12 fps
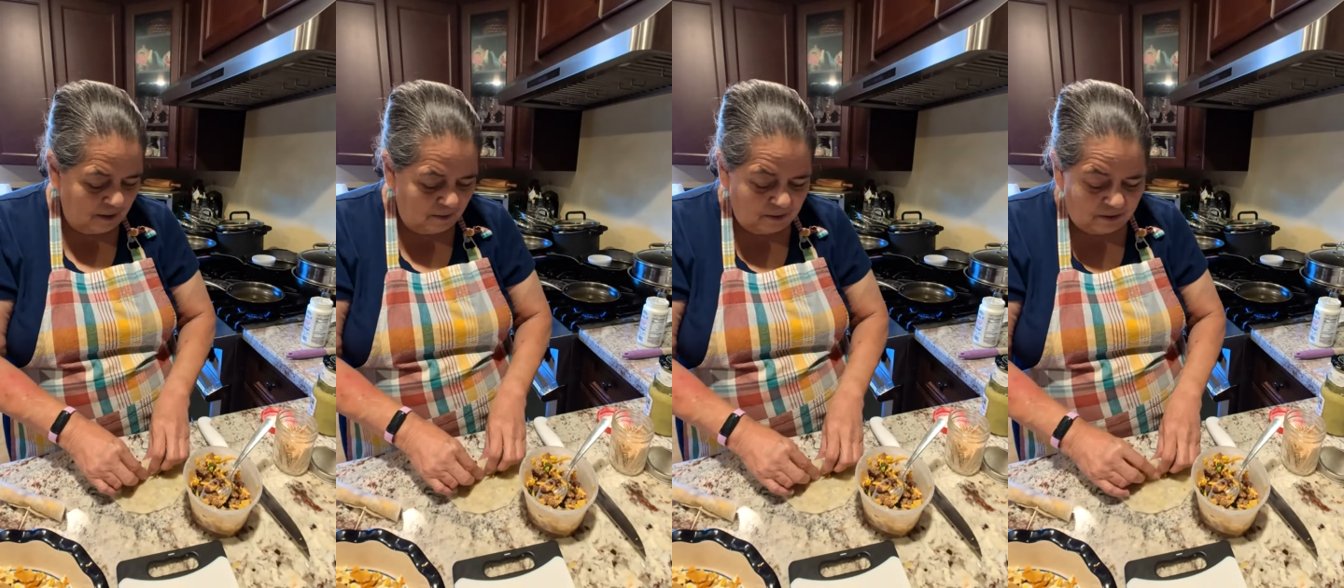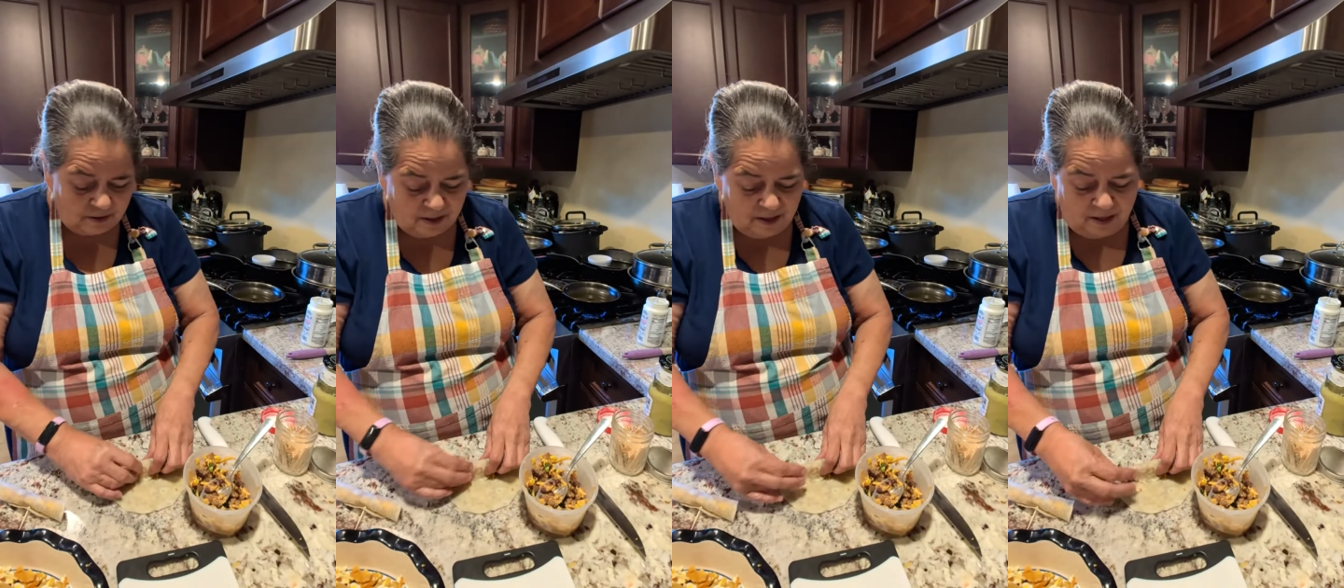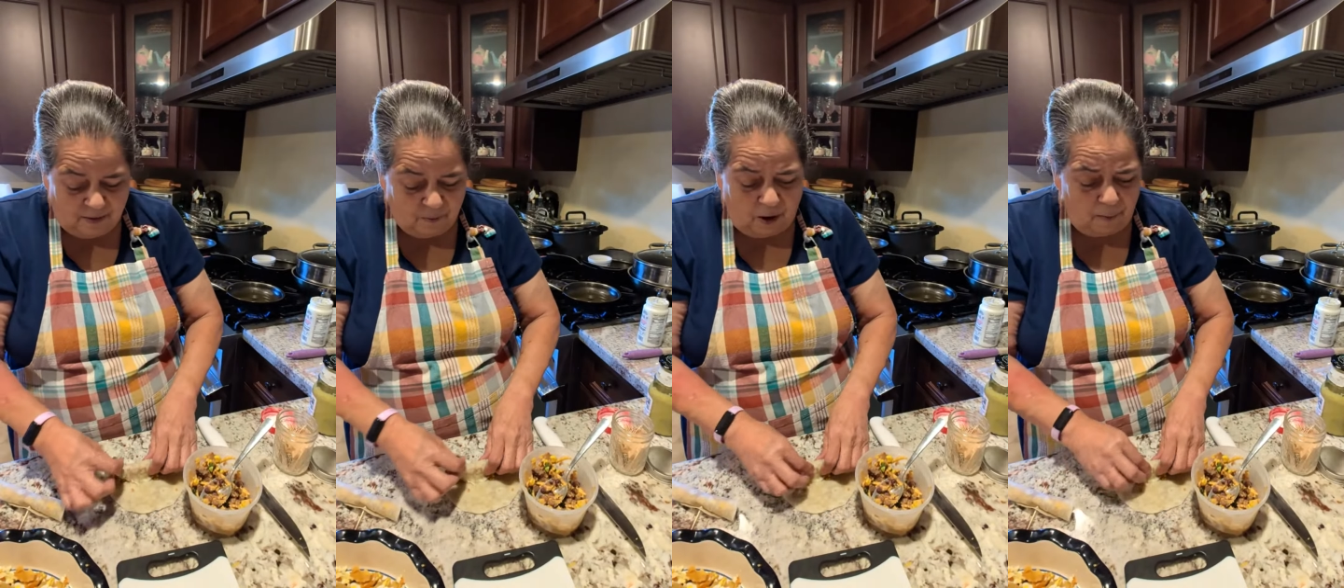It was
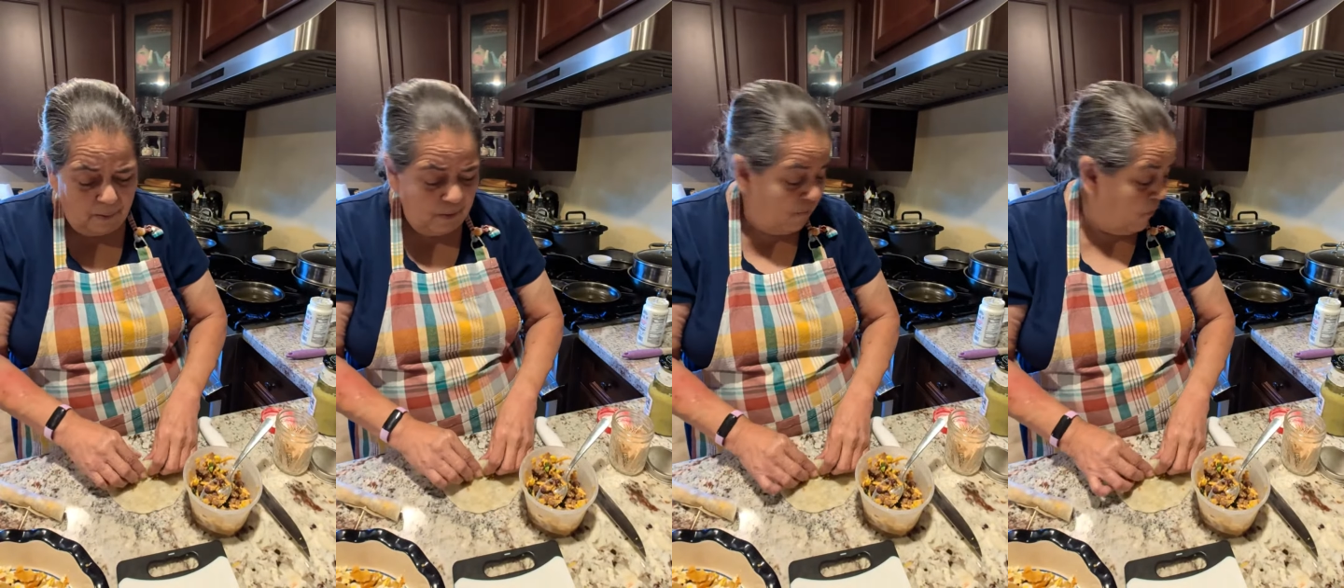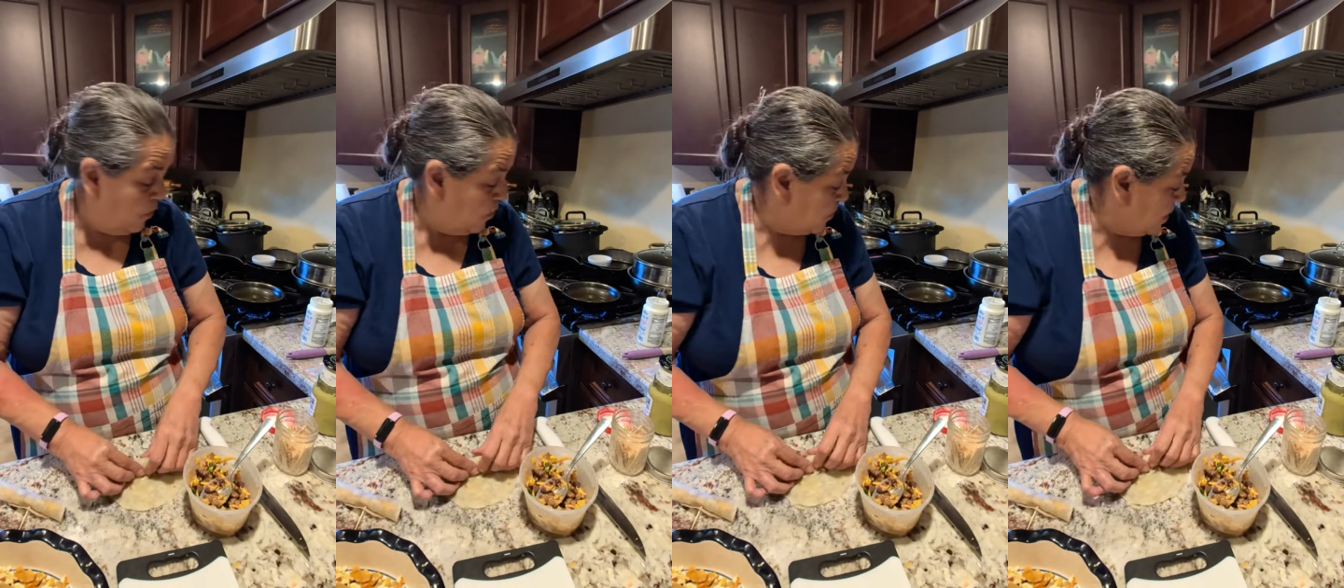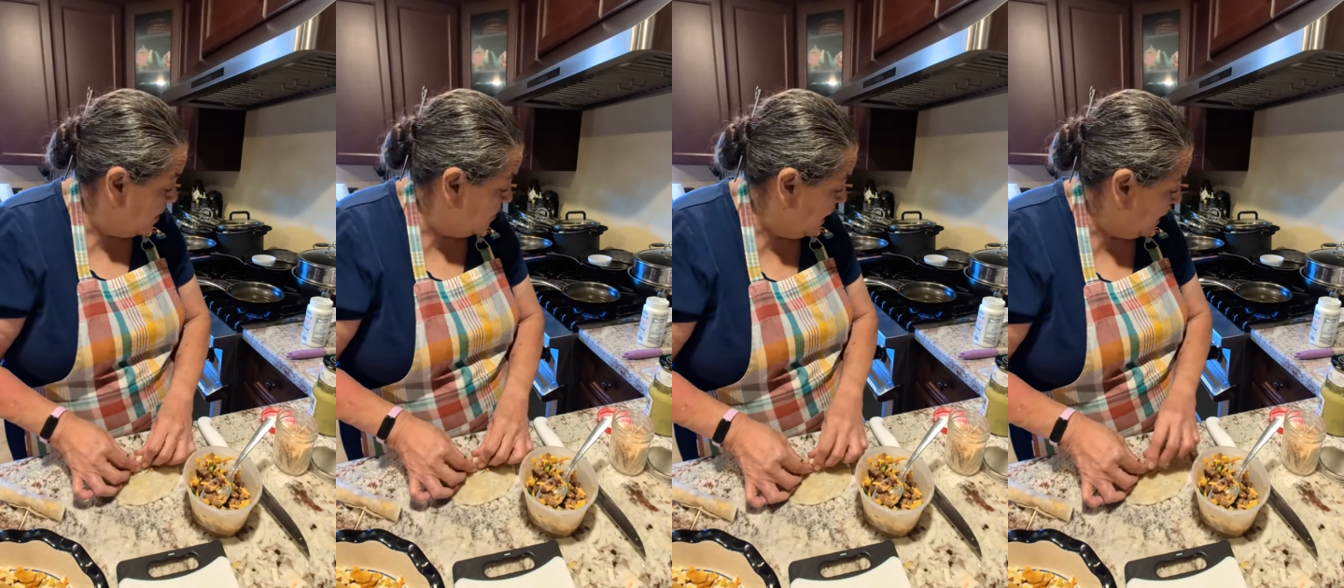probably before your
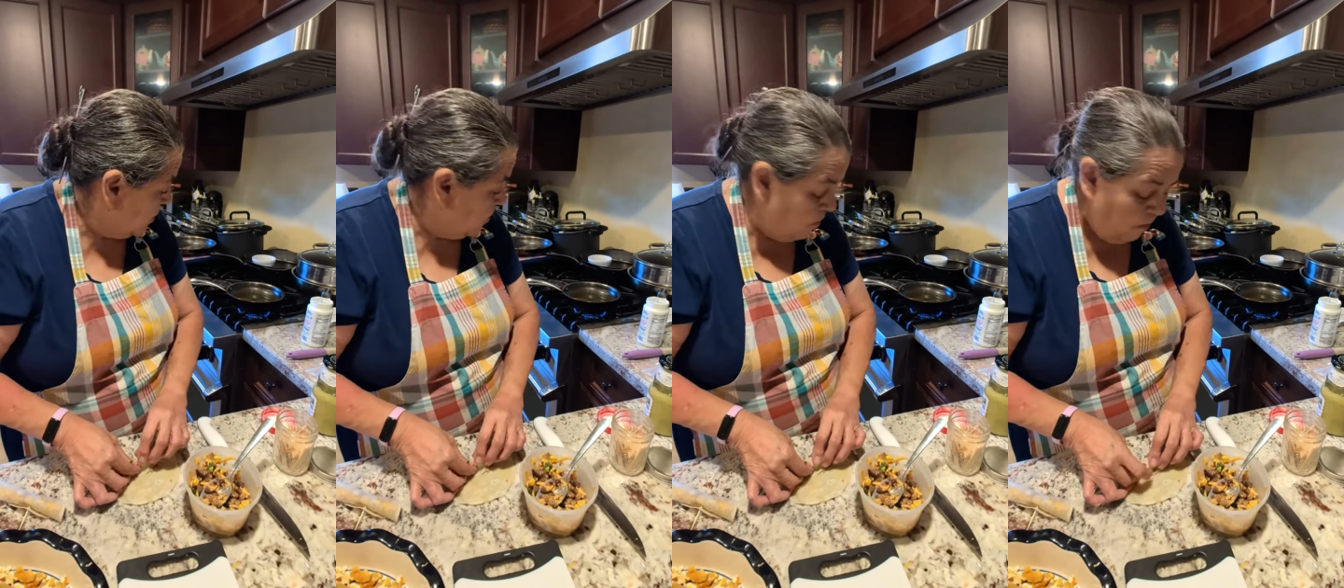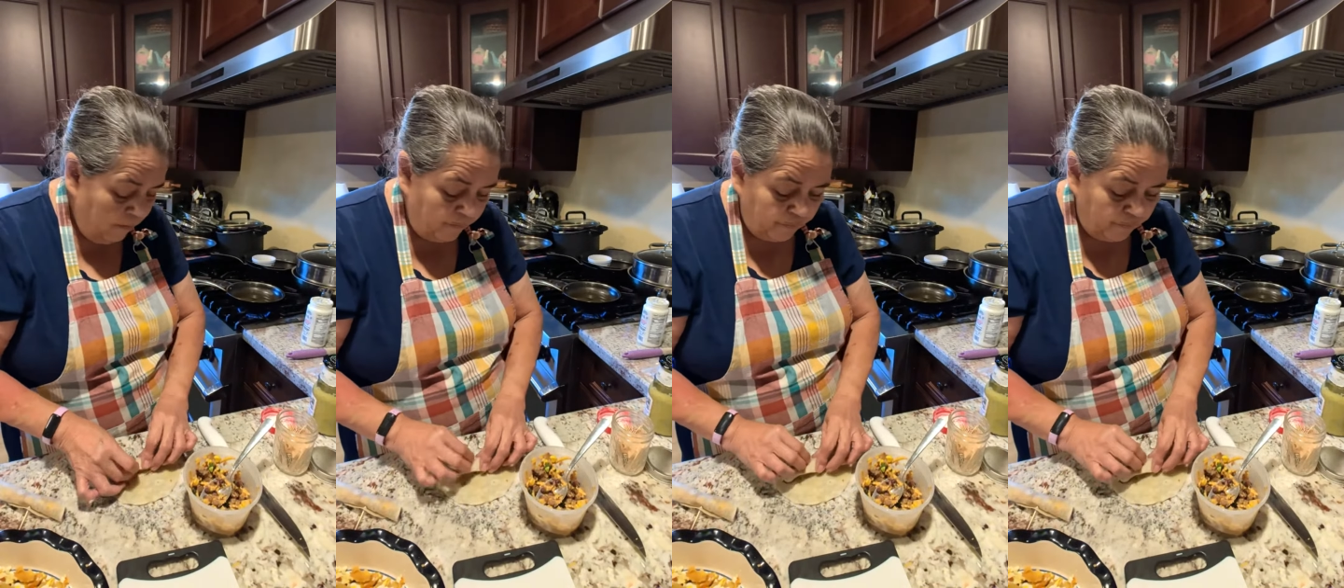time, that girl.